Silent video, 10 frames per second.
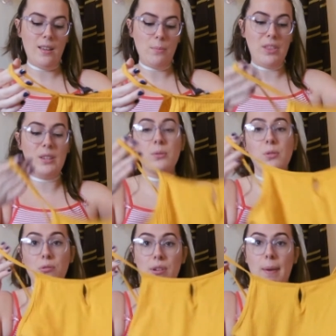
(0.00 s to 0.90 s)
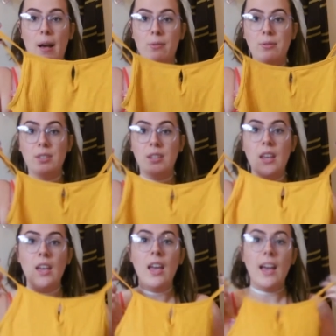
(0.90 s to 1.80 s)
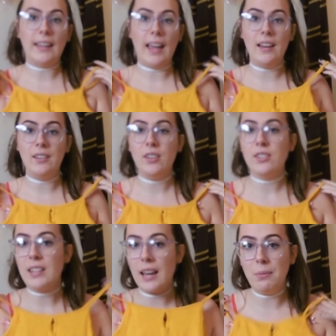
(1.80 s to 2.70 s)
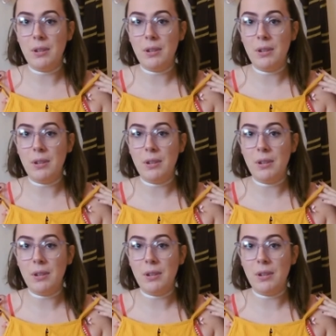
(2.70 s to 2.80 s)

but this was £3. Again, same